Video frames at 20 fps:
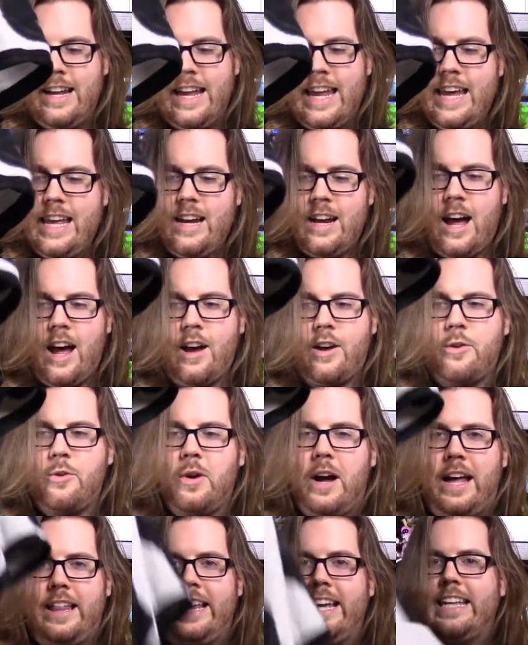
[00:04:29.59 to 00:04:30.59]
Again,
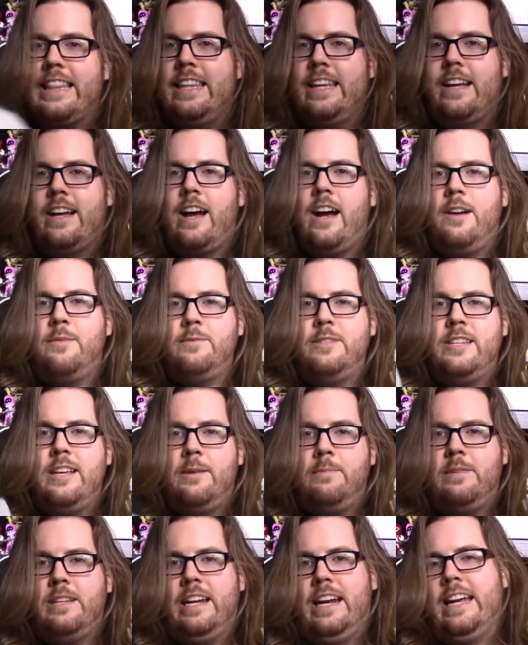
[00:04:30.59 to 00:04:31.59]
I like the
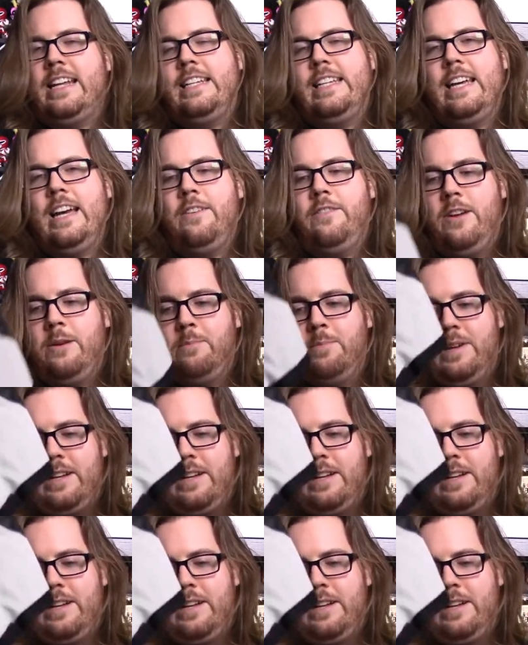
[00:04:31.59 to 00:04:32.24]
concept and idea of it,